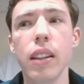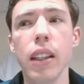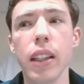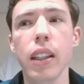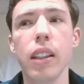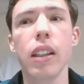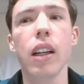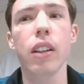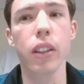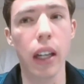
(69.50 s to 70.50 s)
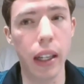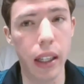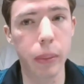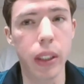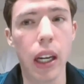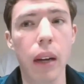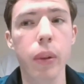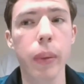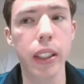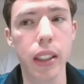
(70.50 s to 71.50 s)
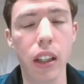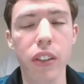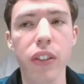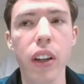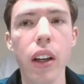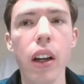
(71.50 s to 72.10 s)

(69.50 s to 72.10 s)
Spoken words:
think another guy named Tom and myself.